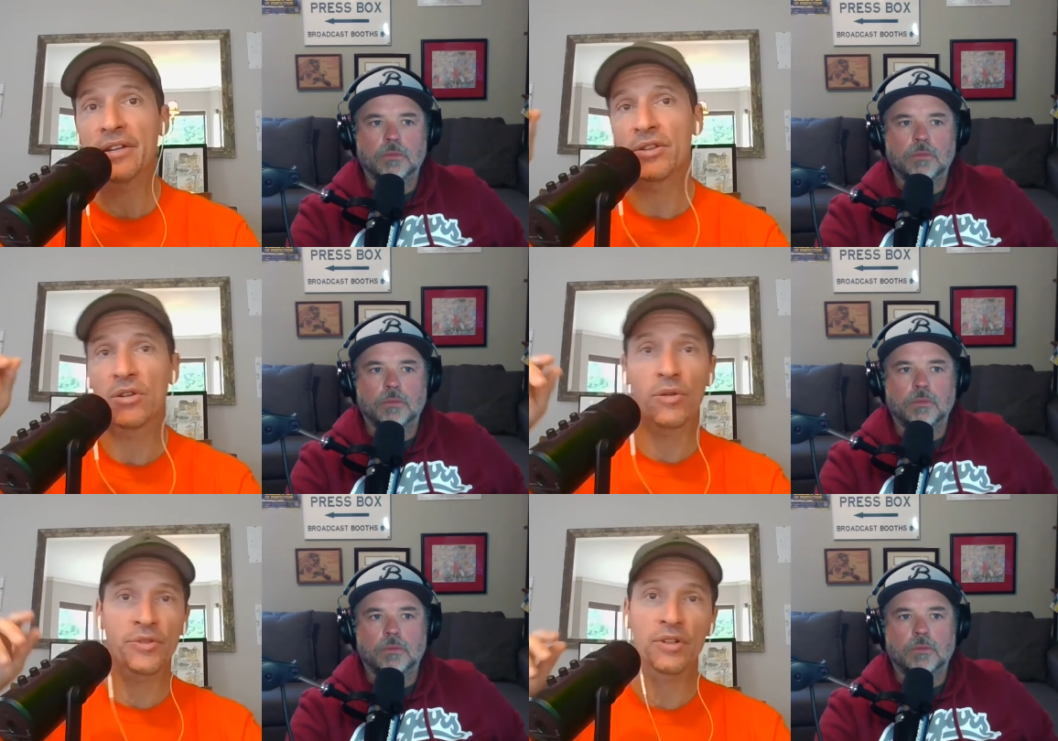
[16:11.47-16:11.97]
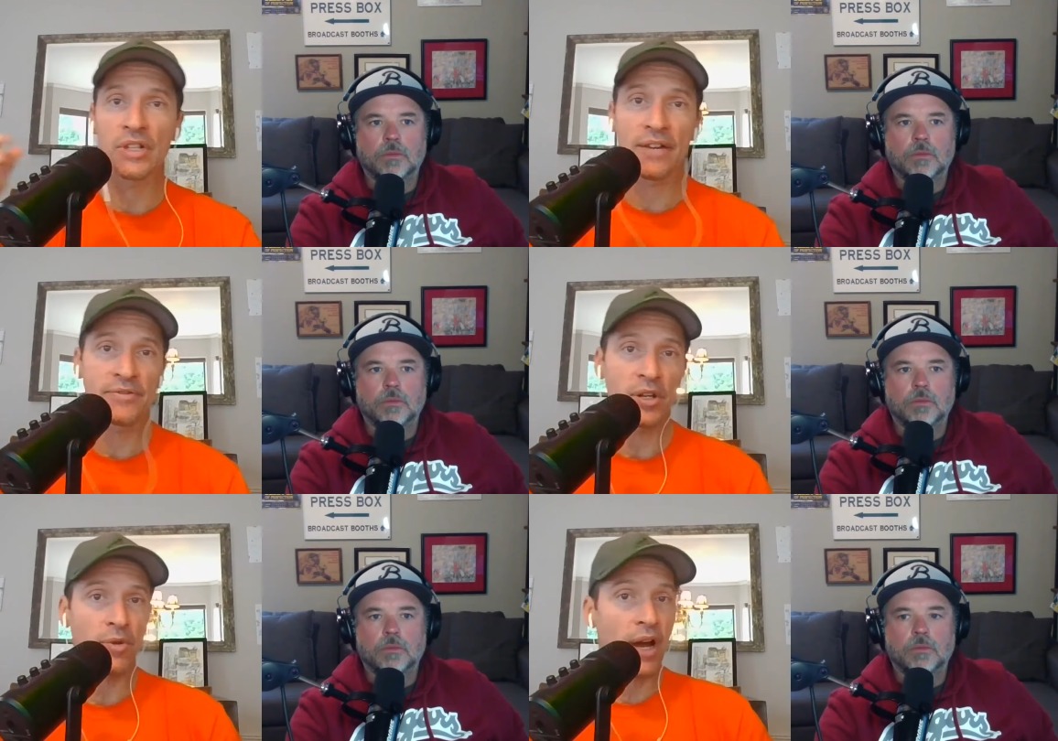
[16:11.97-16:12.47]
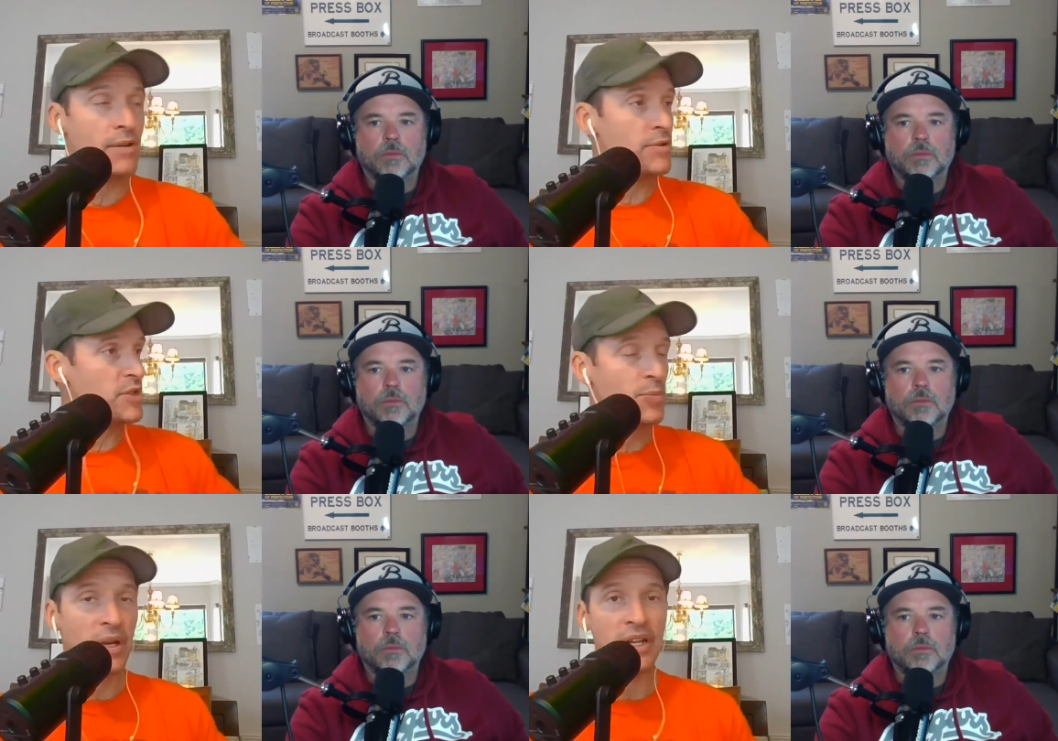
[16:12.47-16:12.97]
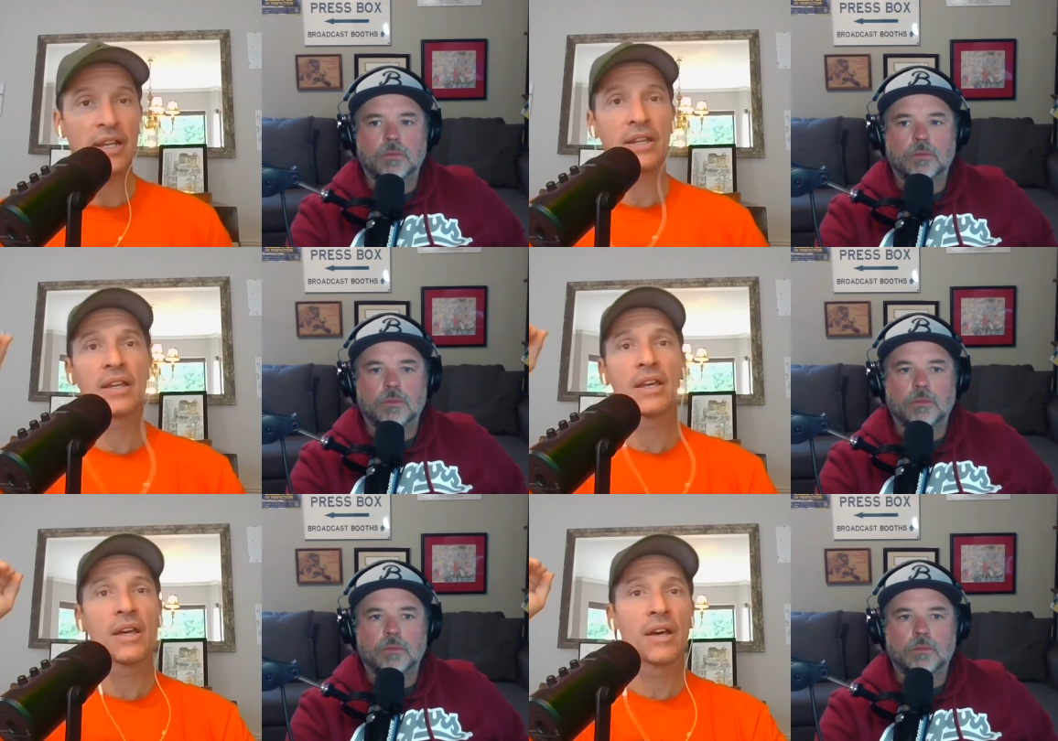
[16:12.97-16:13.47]
Speaker 1: either going to your left, your right, or spinning,
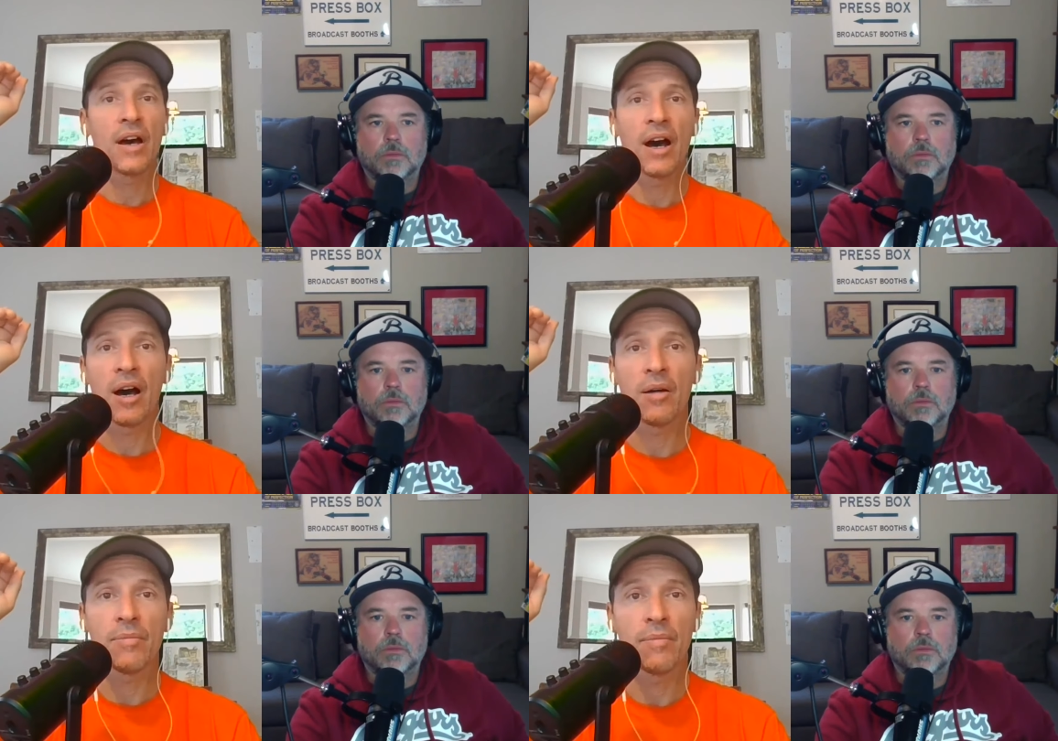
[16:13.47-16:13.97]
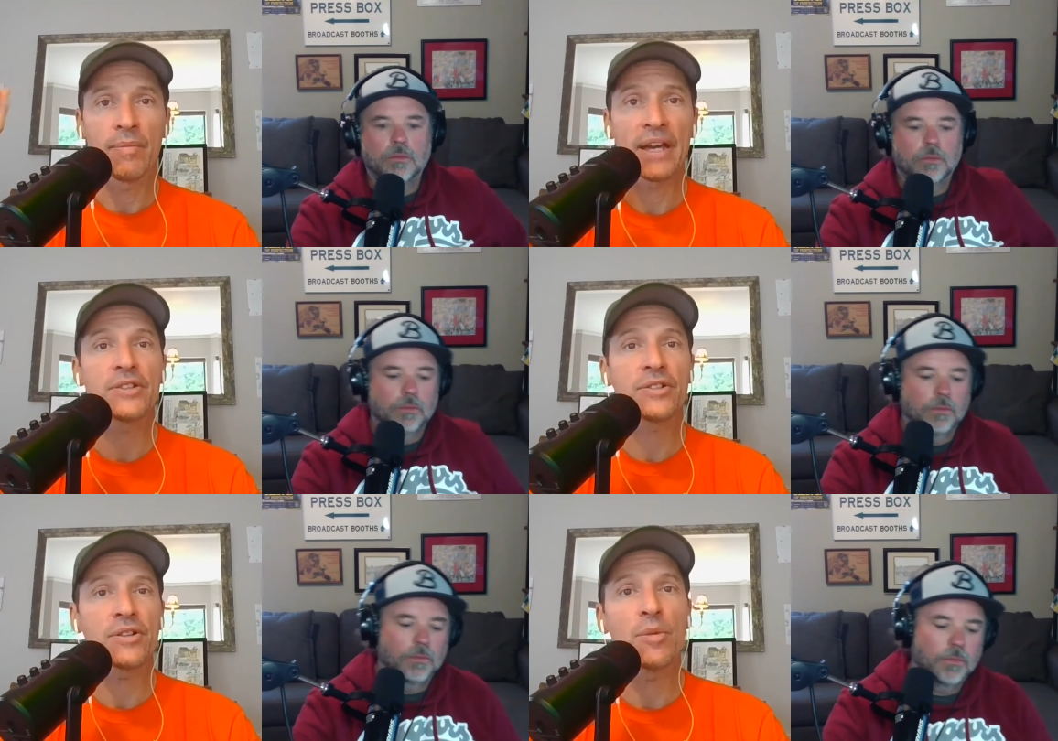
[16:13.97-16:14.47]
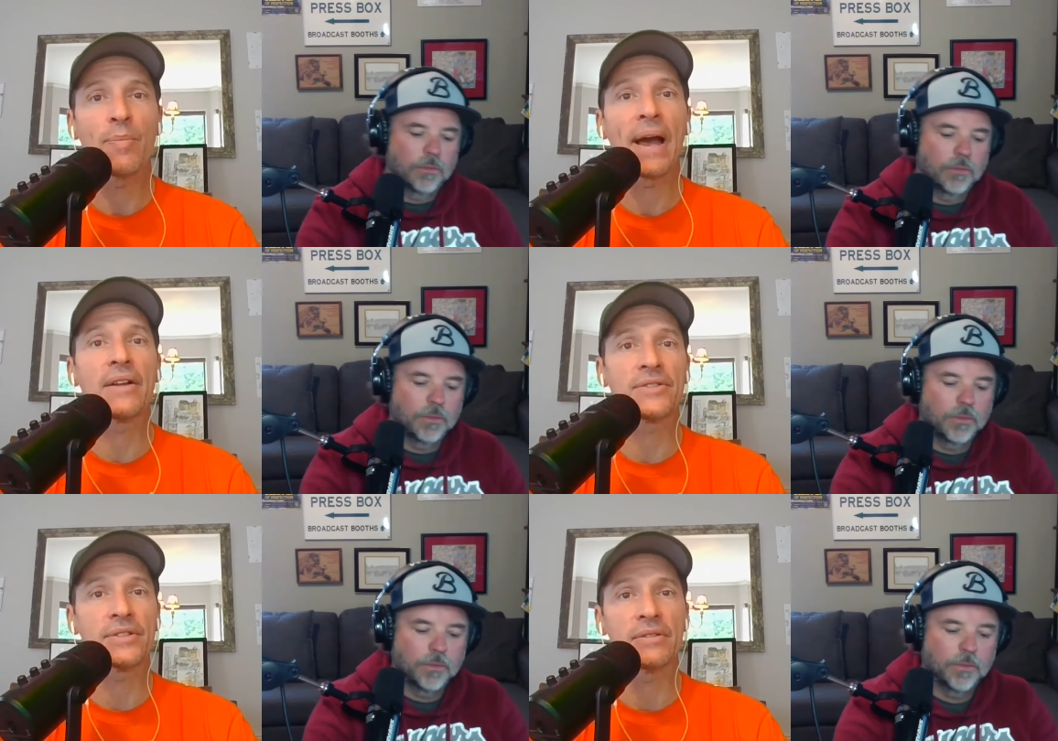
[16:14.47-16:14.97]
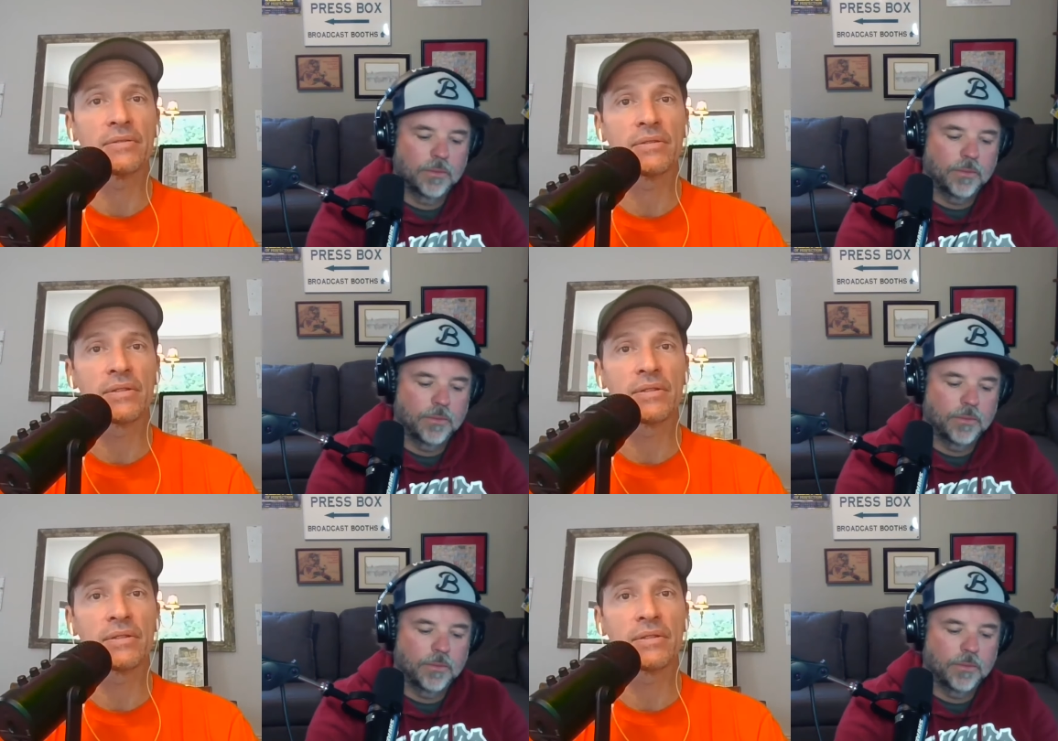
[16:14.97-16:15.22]
um, make sure you bounce it